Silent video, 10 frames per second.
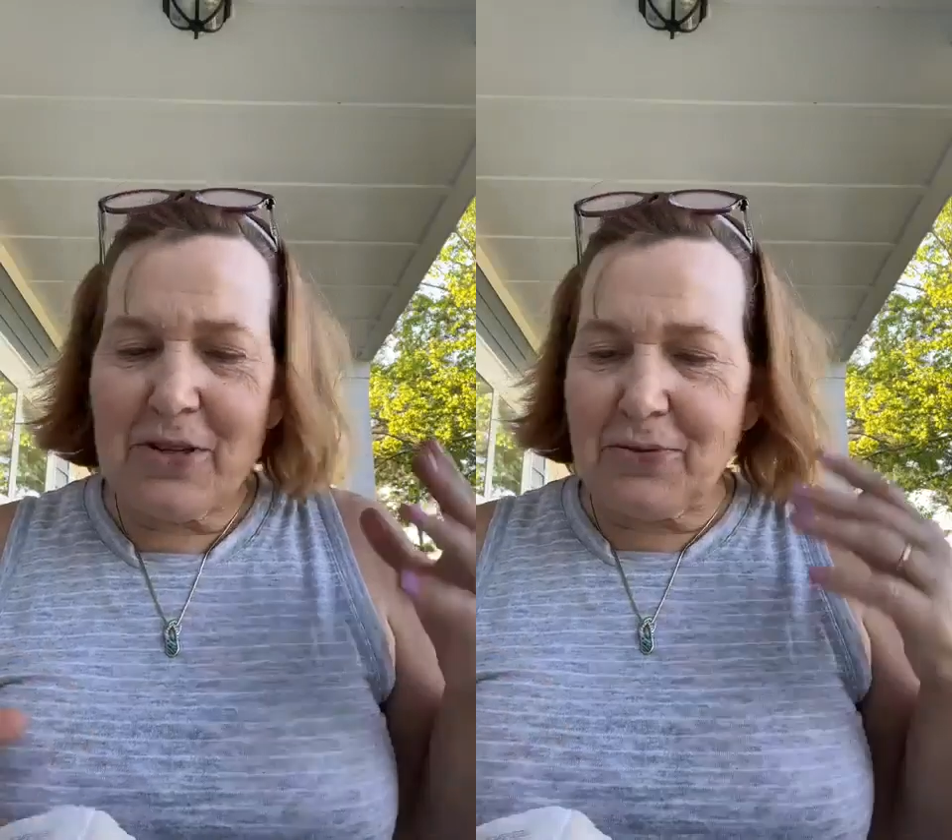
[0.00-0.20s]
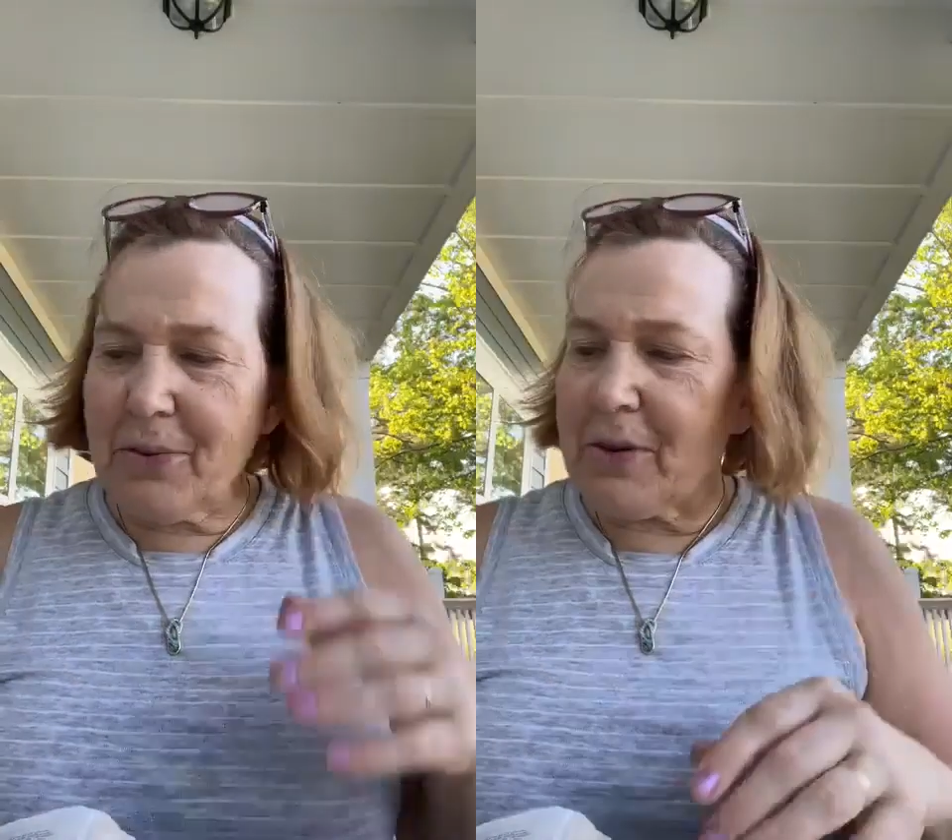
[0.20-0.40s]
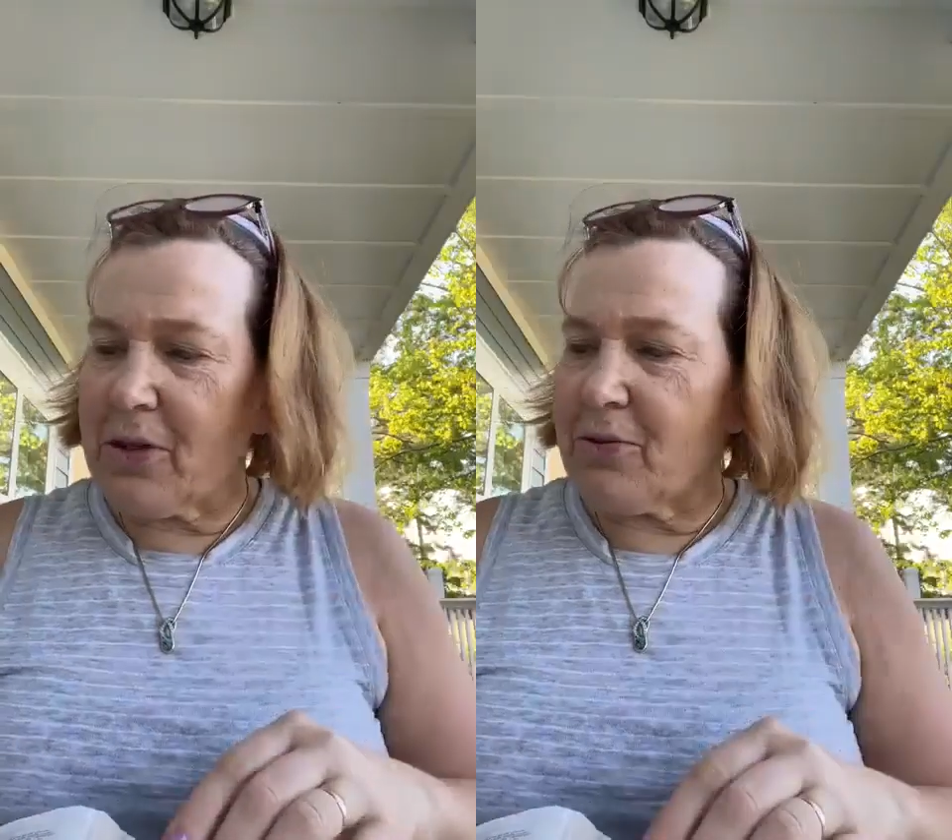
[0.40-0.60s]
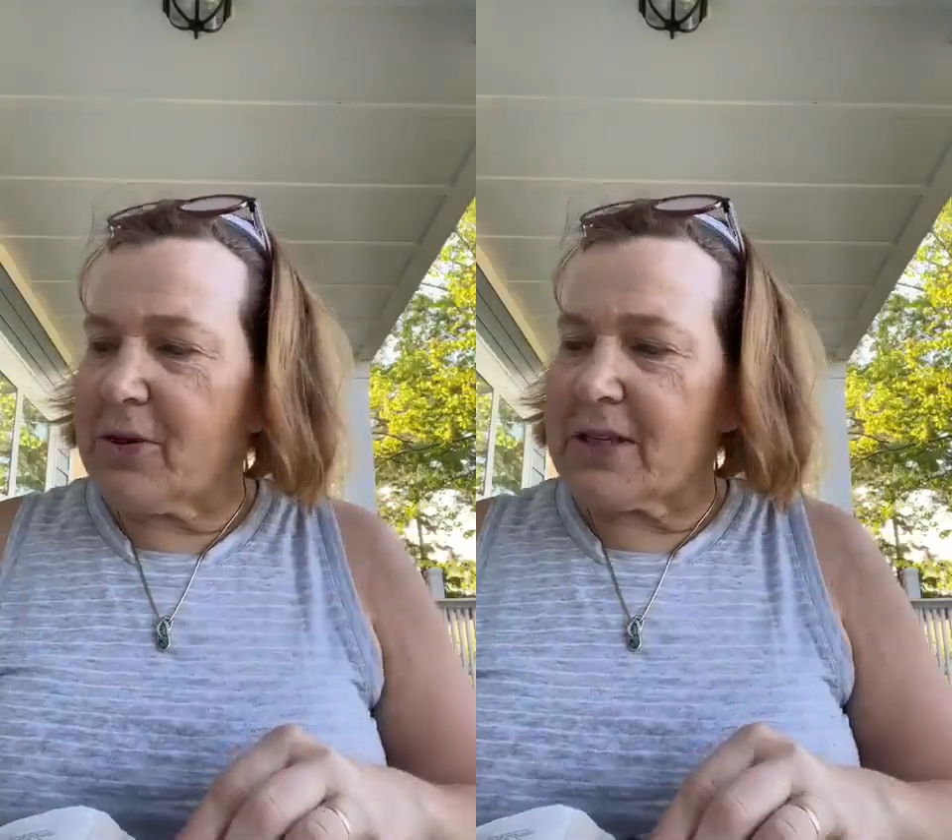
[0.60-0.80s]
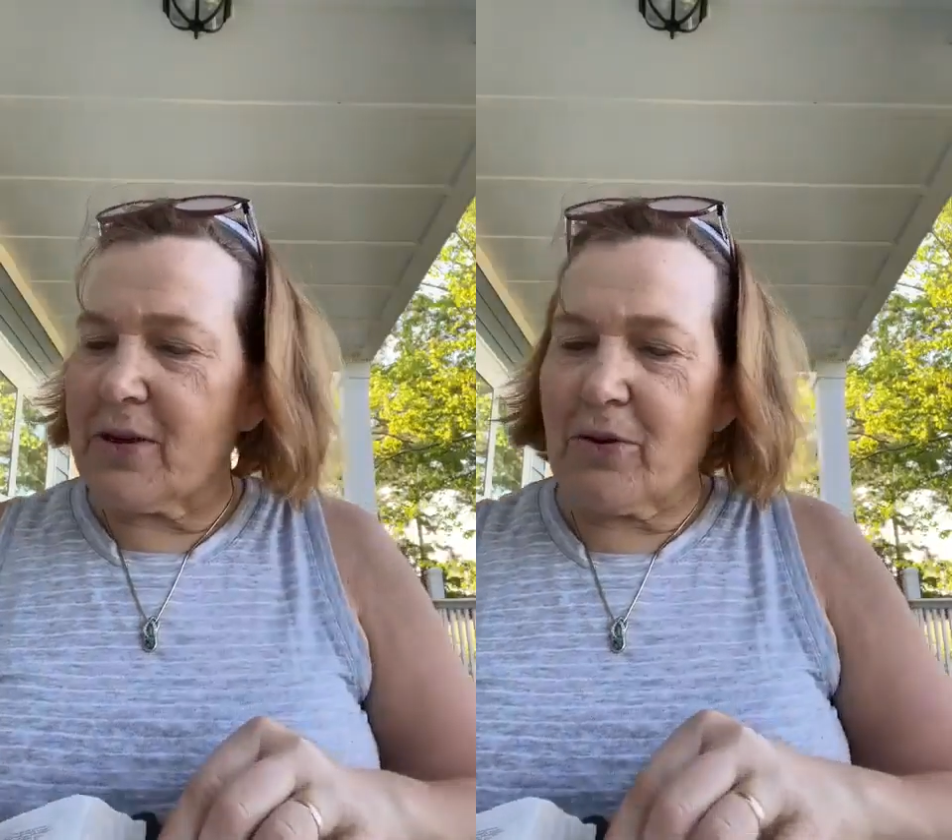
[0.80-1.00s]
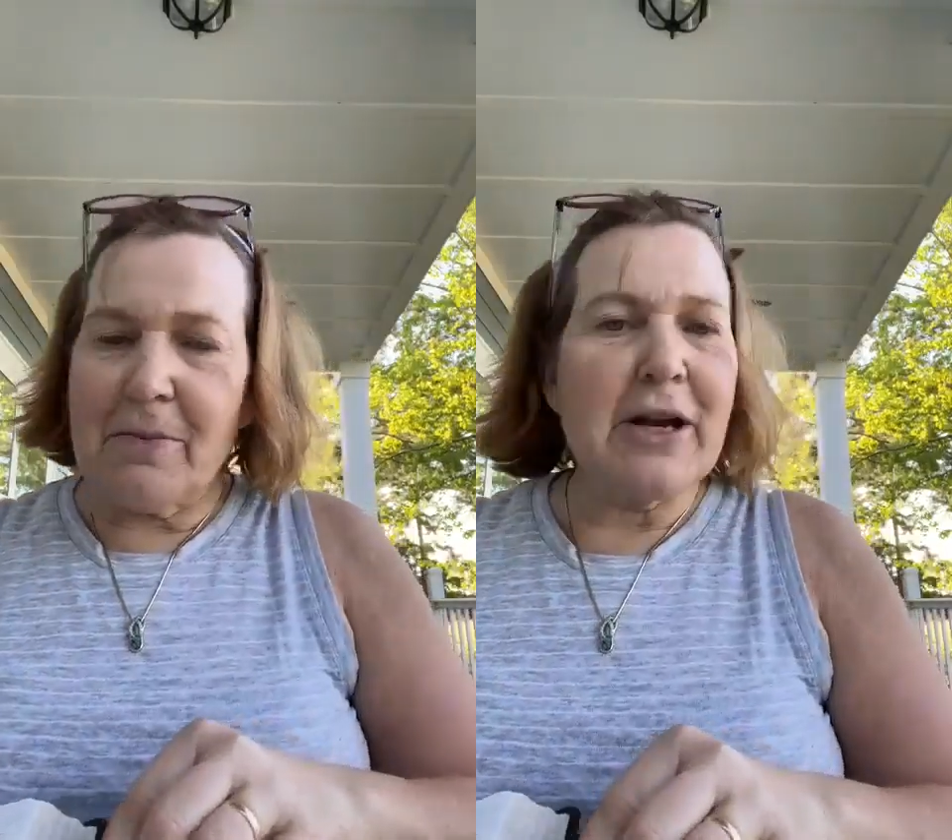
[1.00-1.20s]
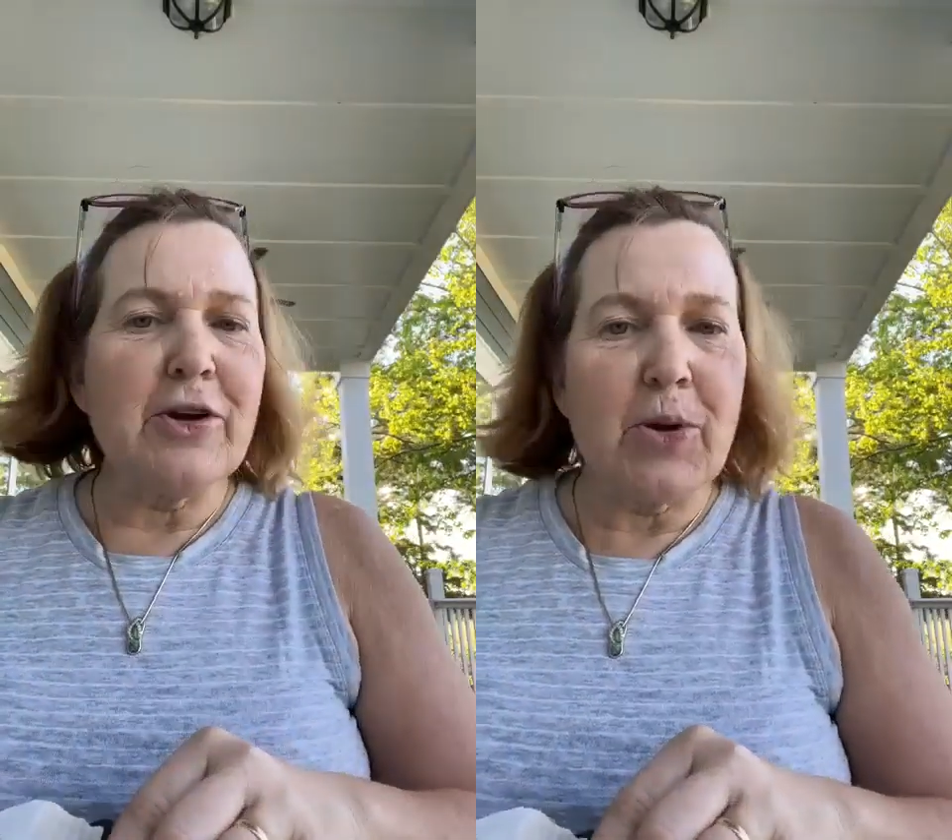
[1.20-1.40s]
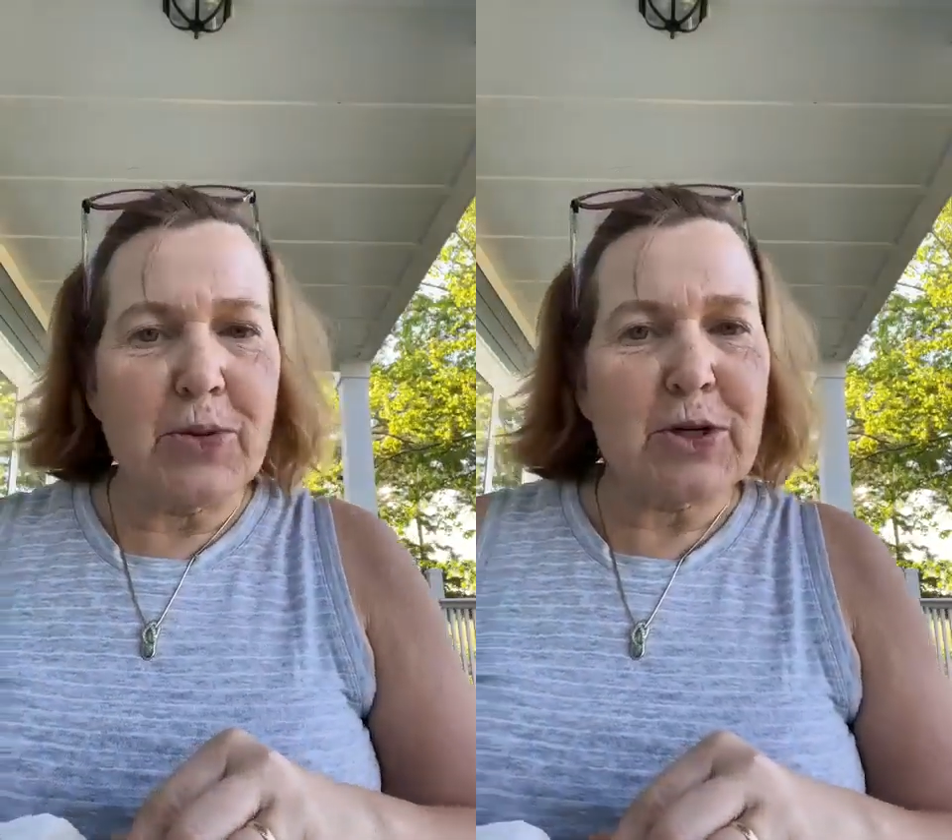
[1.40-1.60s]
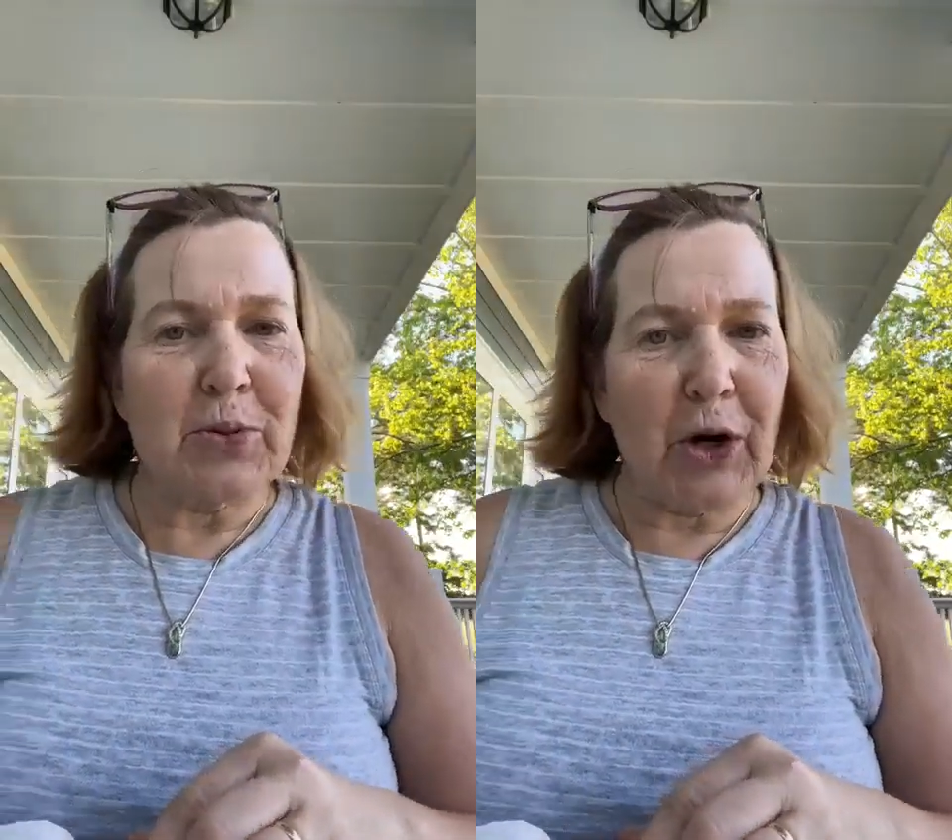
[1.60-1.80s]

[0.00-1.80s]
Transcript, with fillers: I was flipping through to see where my notes